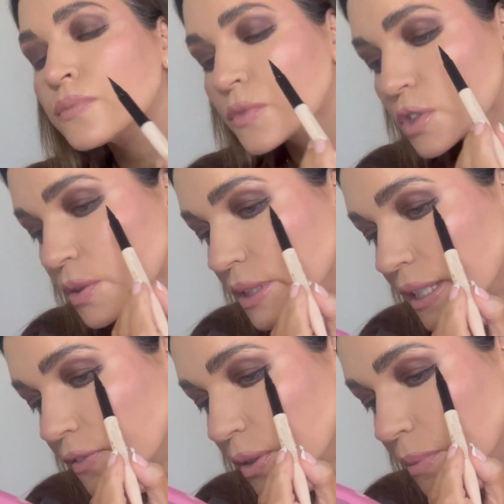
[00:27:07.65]
so it's
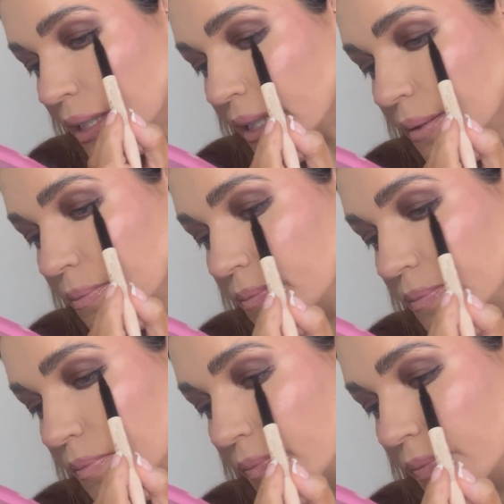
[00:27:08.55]
giving me
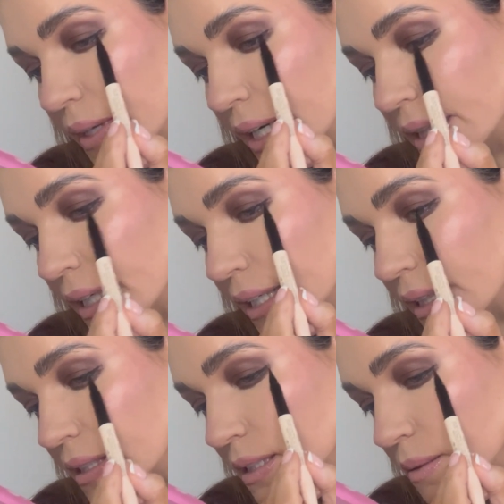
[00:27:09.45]

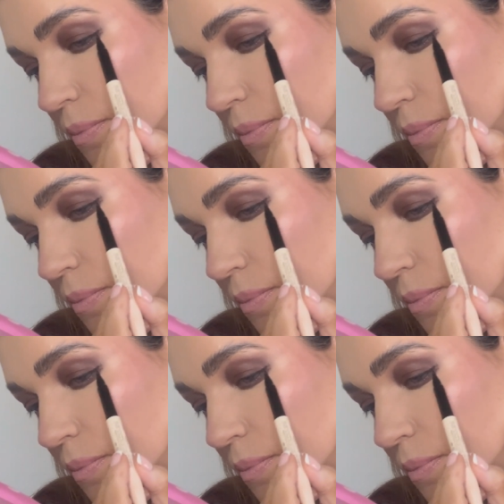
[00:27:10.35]
headaches.